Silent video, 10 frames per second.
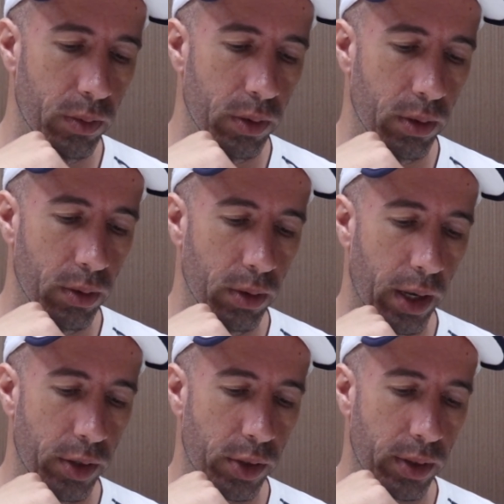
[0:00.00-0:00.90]

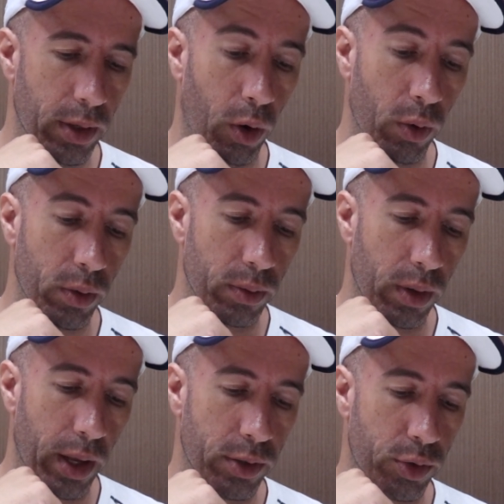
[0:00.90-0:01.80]
let's
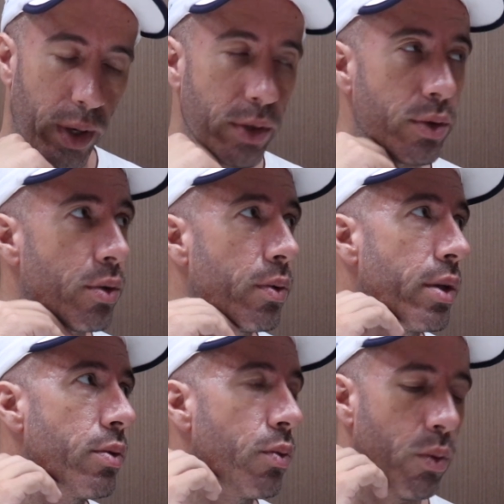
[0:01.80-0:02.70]
try to
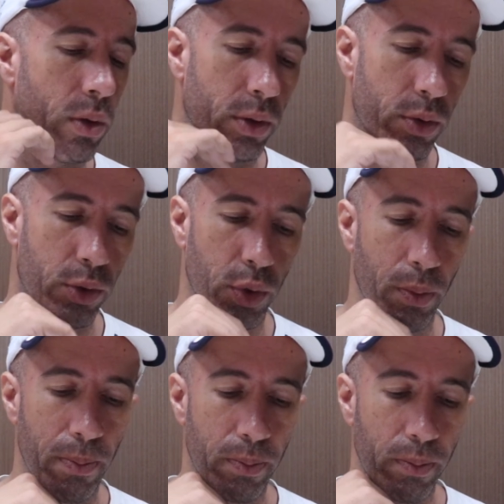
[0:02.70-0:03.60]
read
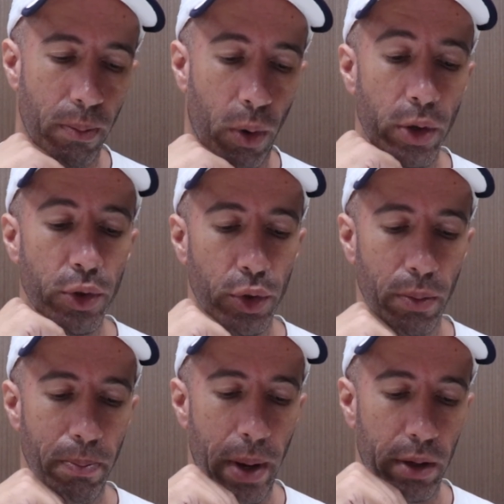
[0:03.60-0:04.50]
two
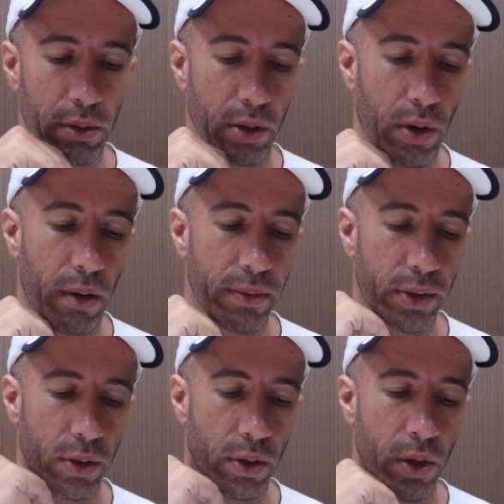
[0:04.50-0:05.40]

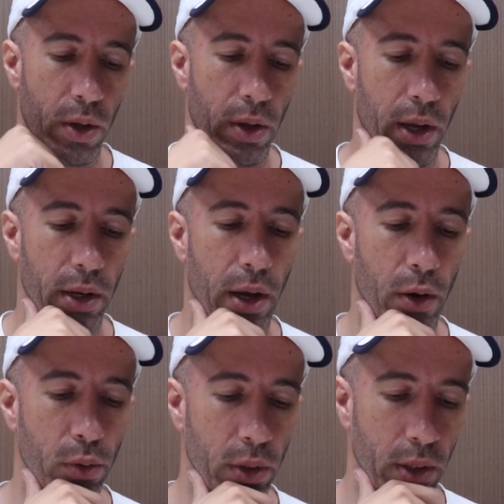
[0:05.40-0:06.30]
paragraphs. And
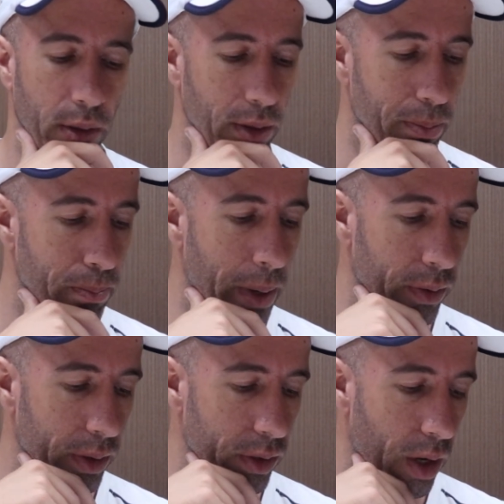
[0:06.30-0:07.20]
now the
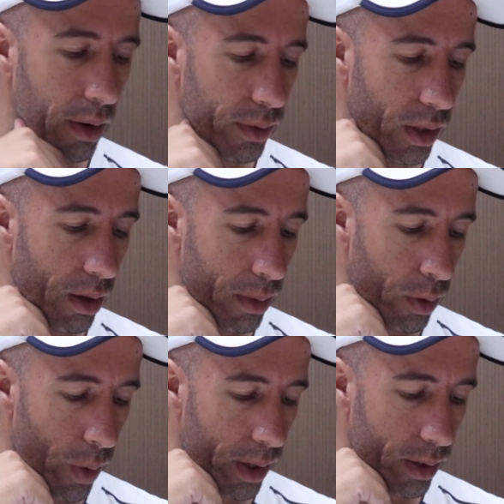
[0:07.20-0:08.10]
paragraph
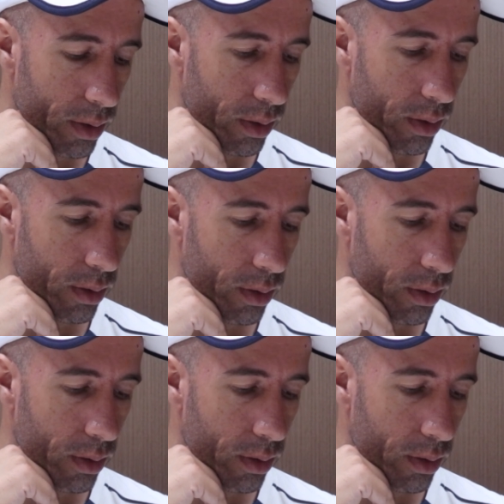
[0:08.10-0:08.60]
number 1,